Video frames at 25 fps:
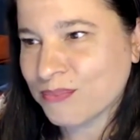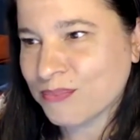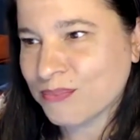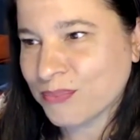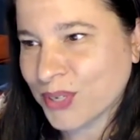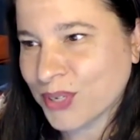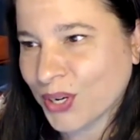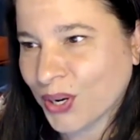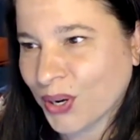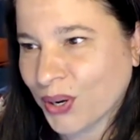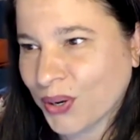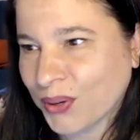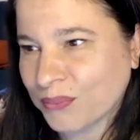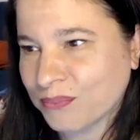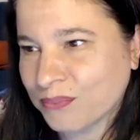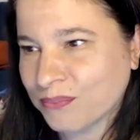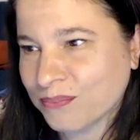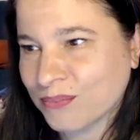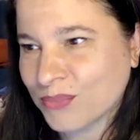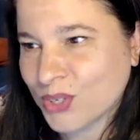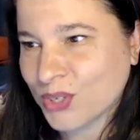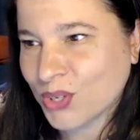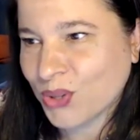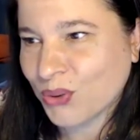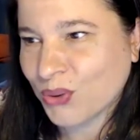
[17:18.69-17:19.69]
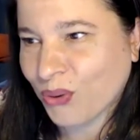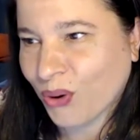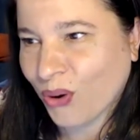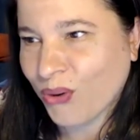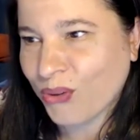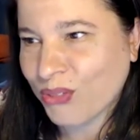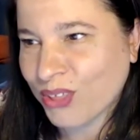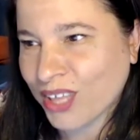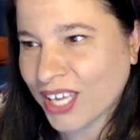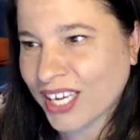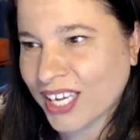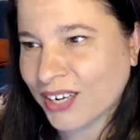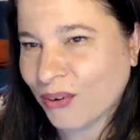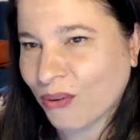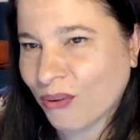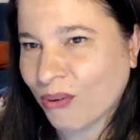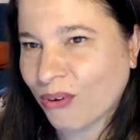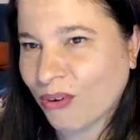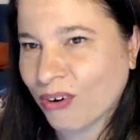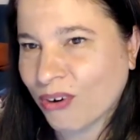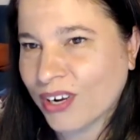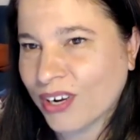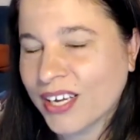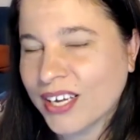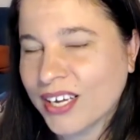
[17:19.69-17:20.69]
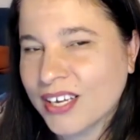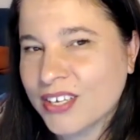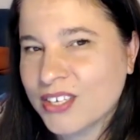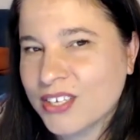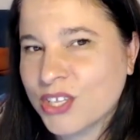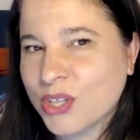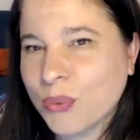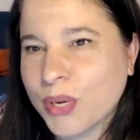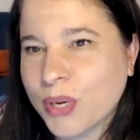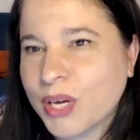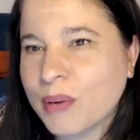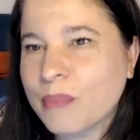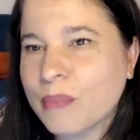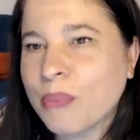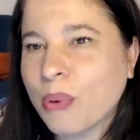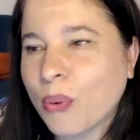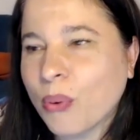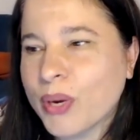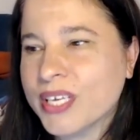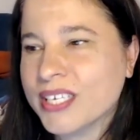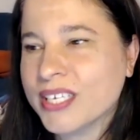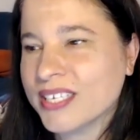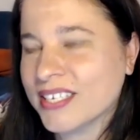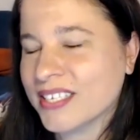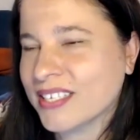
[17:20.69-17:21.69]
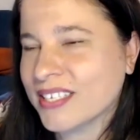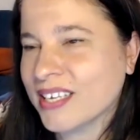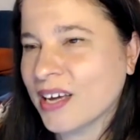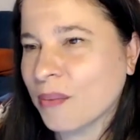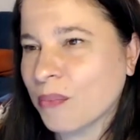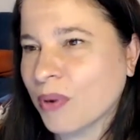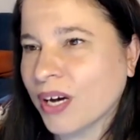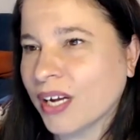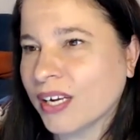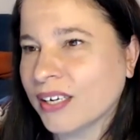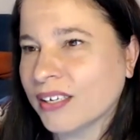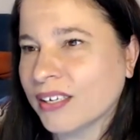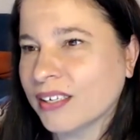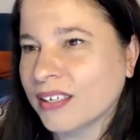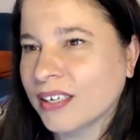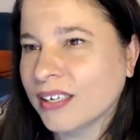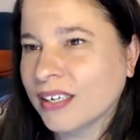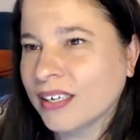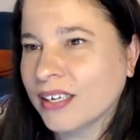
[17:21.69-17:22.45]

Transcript: do the wrong thing, or so that we can point to someone